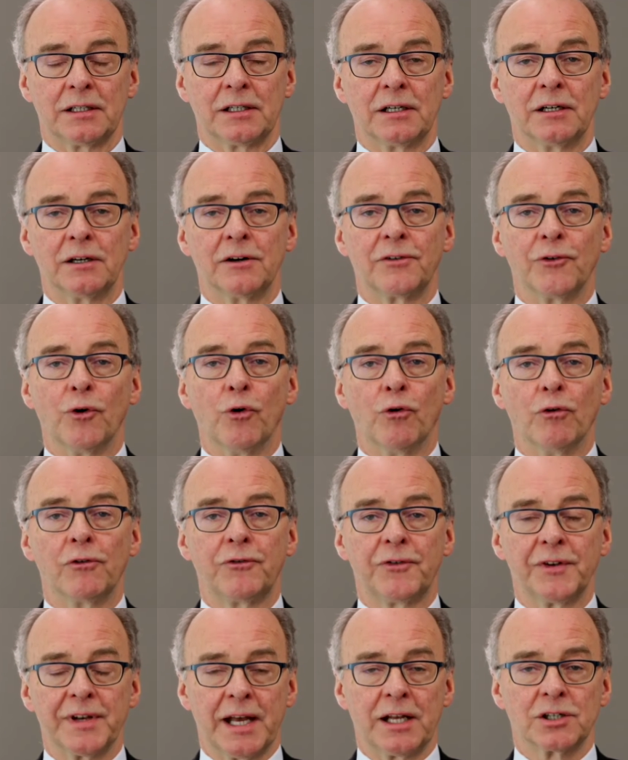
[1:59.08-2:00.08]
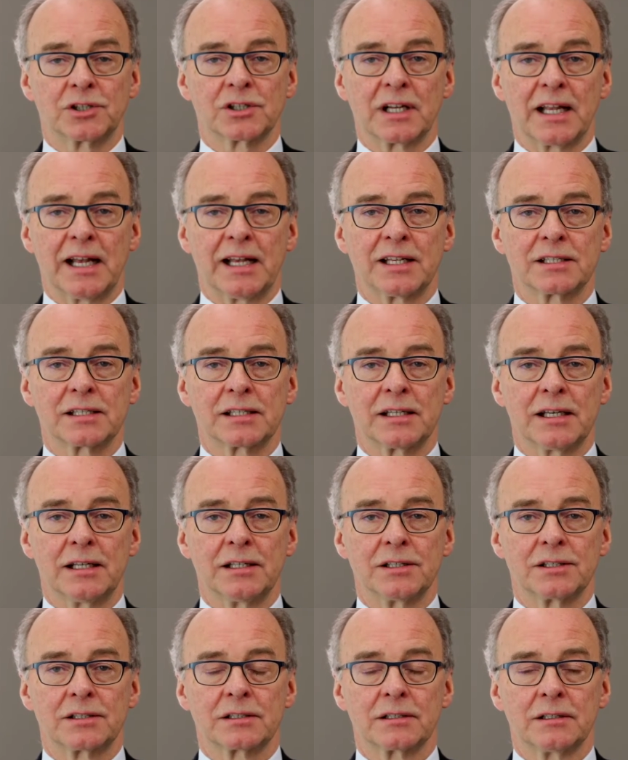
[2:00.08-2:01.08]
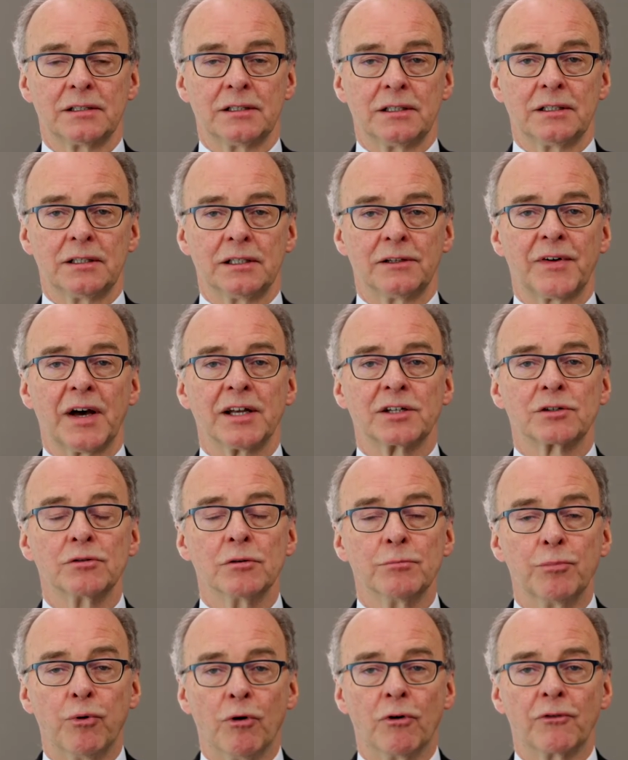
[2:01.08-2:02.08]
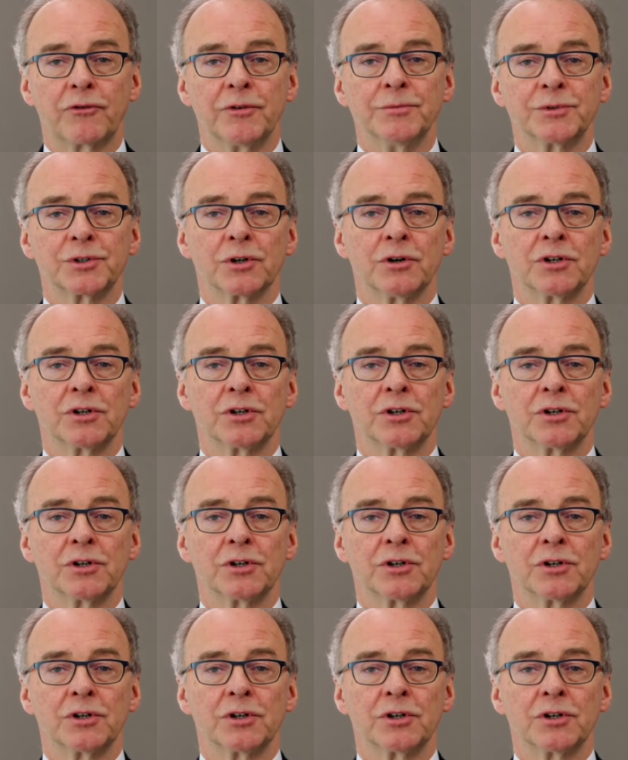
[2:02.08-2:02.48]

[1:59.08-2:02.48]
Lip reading: of all financial assets. In fact, a report from